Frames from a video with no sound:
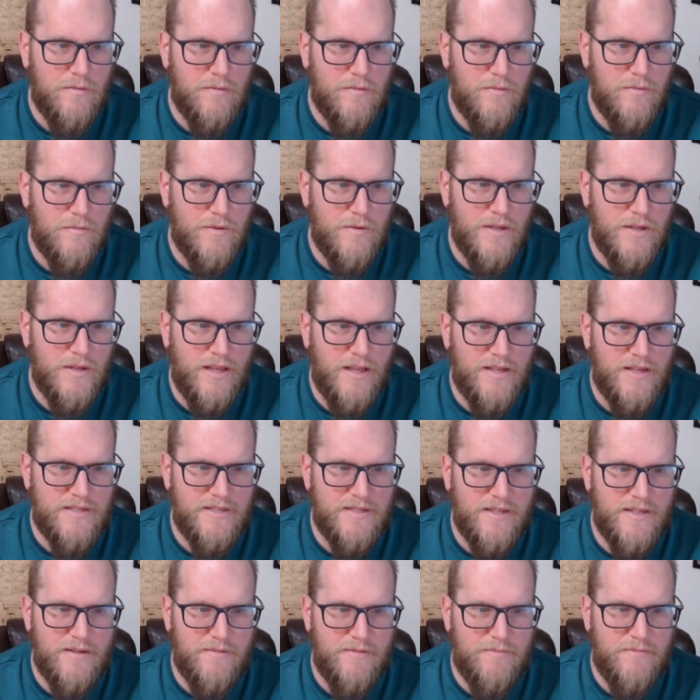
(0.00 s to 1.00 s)
realize
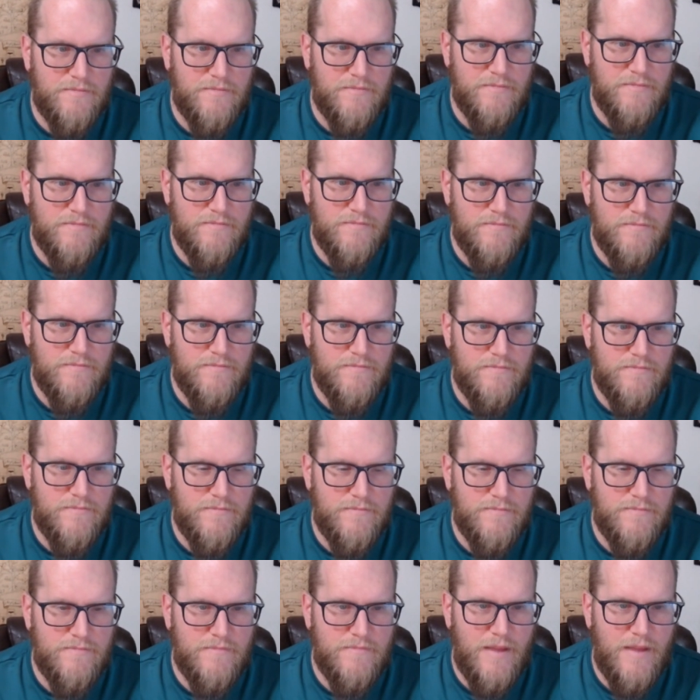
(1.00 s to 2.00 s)
that
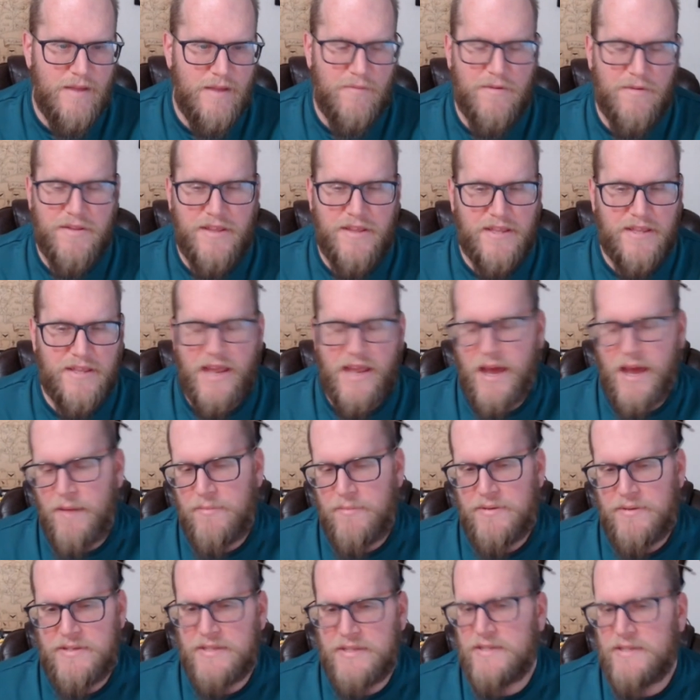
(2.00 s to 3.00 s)
everything that
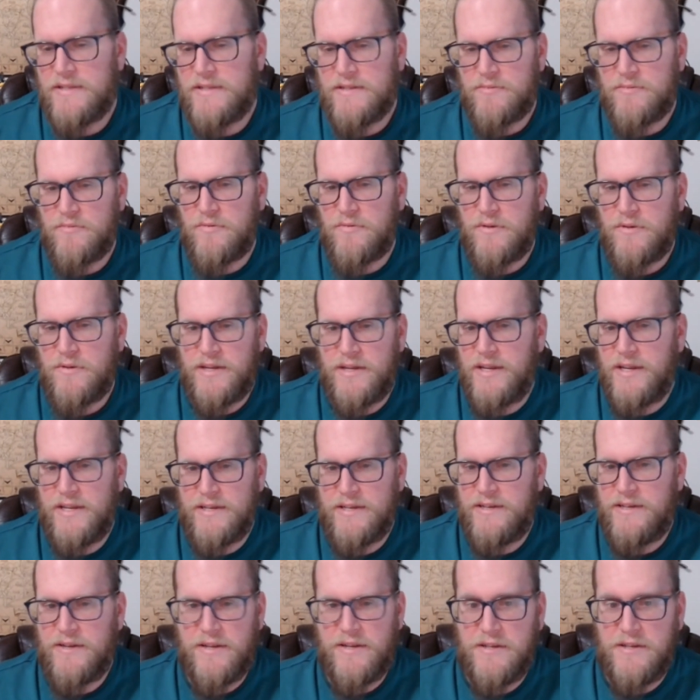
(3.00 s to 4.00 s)
happens in this world
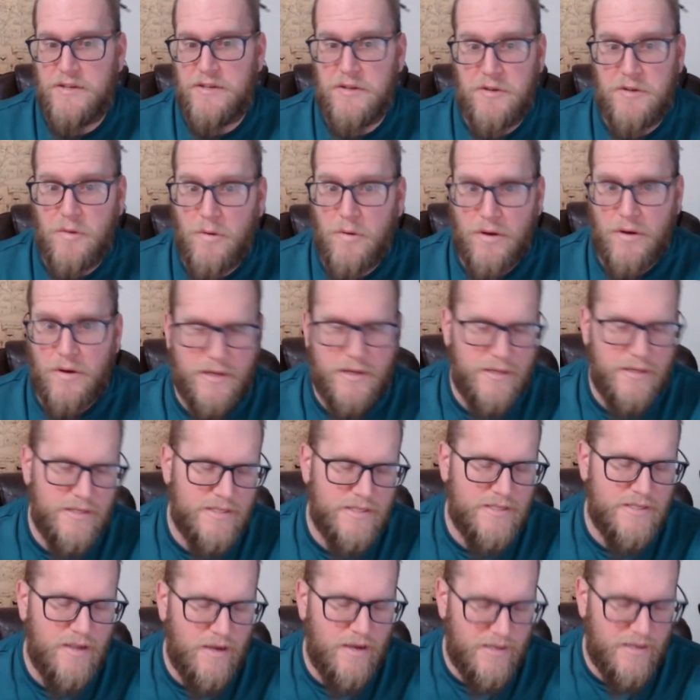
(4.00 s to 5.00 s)
in New York
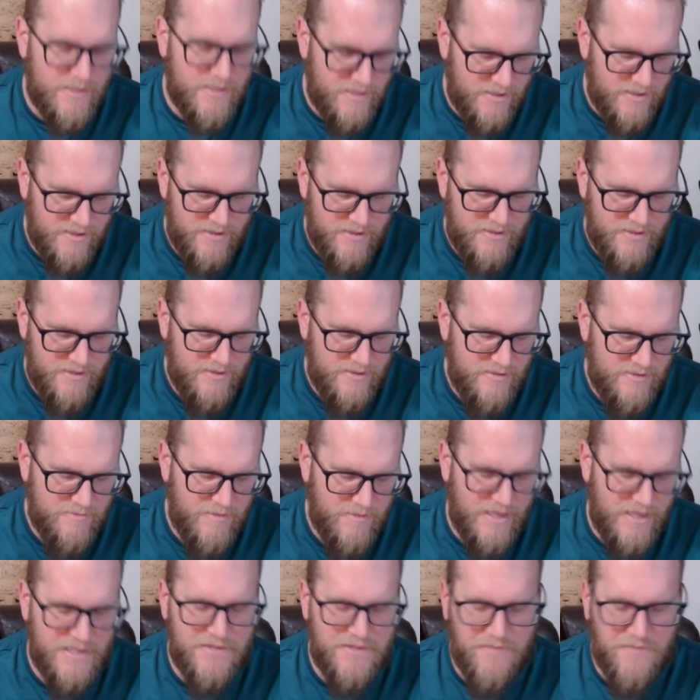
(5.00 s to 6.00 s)
is not
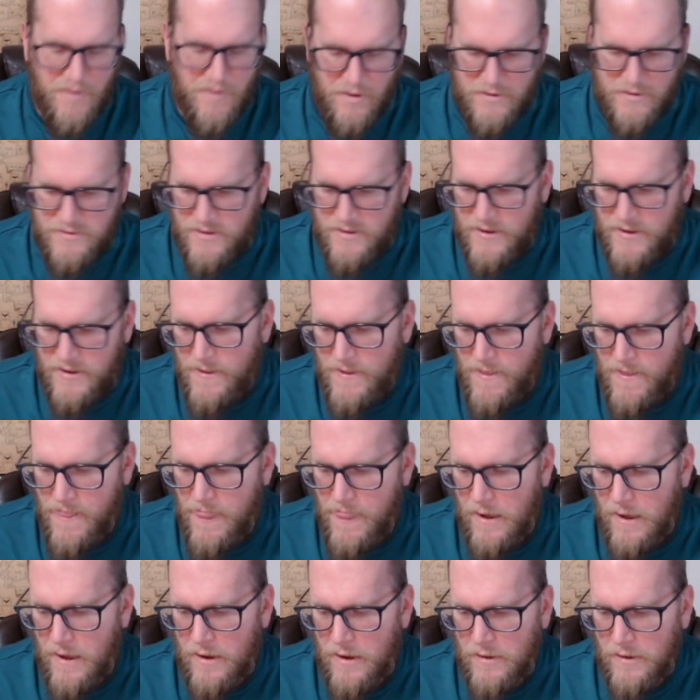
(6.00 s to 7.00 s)
Matt's fault.
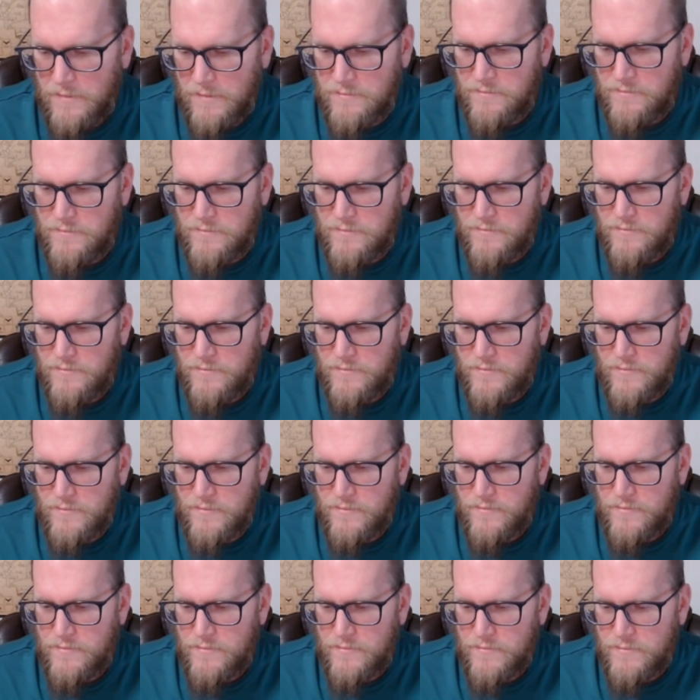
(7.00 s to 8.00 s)
And
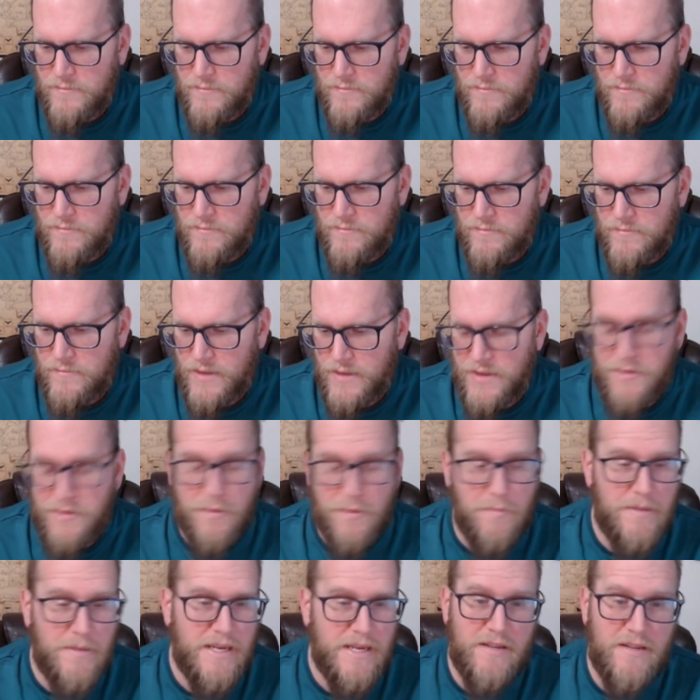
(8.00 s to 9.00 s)
they're
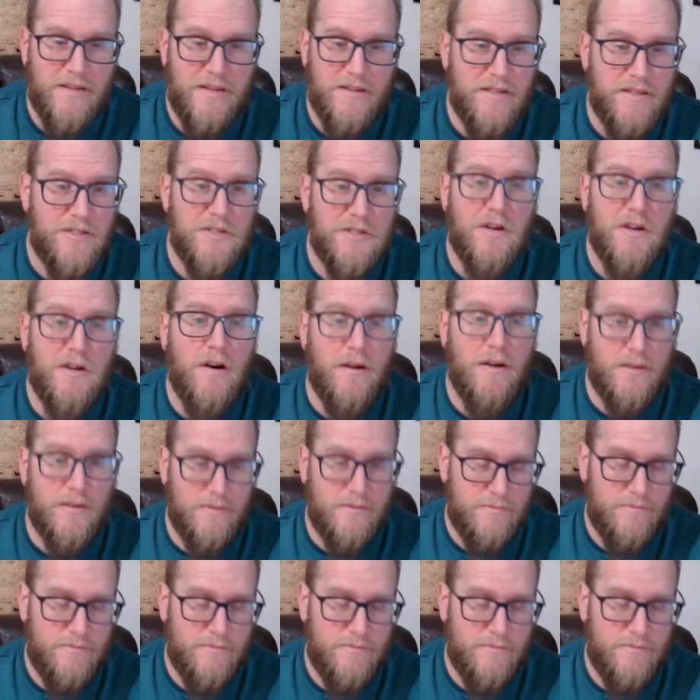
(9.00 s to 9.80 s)
immediately just gone.